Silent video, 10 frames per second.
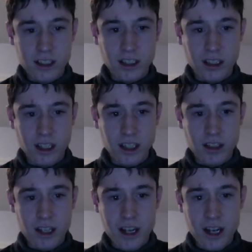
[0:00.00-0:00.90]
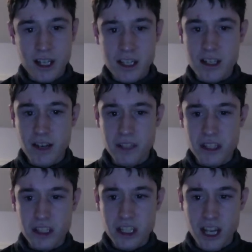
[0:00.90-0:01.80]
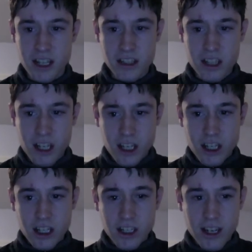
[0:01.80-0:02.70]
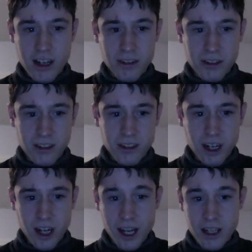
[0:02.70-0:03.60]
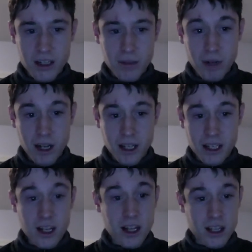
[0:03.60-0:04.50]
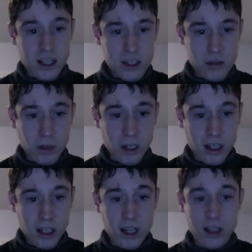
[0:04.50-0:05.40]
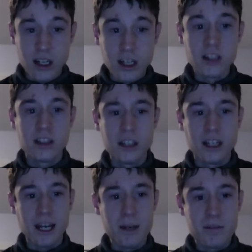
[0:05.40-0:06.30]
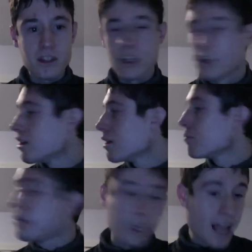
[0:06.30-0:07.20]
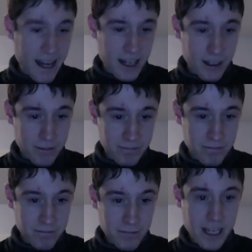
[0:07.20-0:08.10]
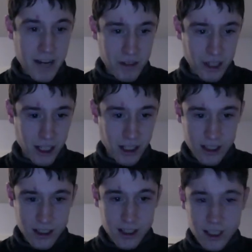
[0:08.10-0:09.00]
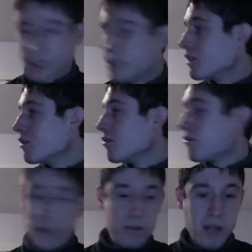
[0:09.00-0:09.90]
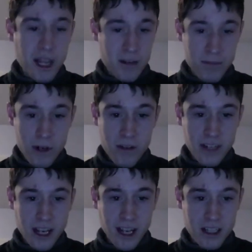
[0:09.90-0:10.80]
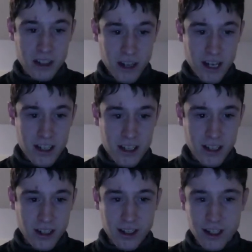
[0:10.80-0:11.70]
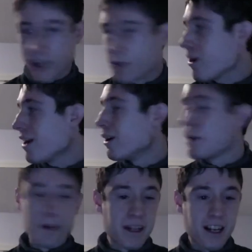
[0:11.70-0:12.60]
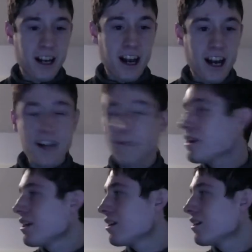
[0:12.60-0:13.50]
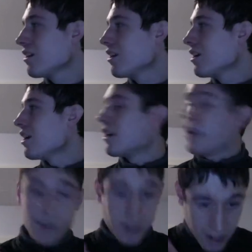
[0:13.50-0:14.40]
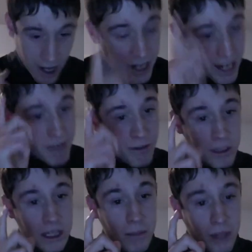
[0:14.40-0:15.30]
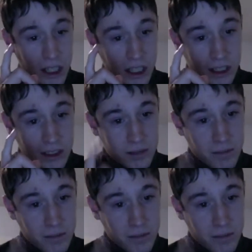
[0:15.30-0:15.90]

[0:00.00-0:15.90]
the 9 definitely stands. Now, I ended up buying this one, The Hunger Games, Platinum, definitely. First Platinum movie I had to grant in a while, but I went here not having read the book,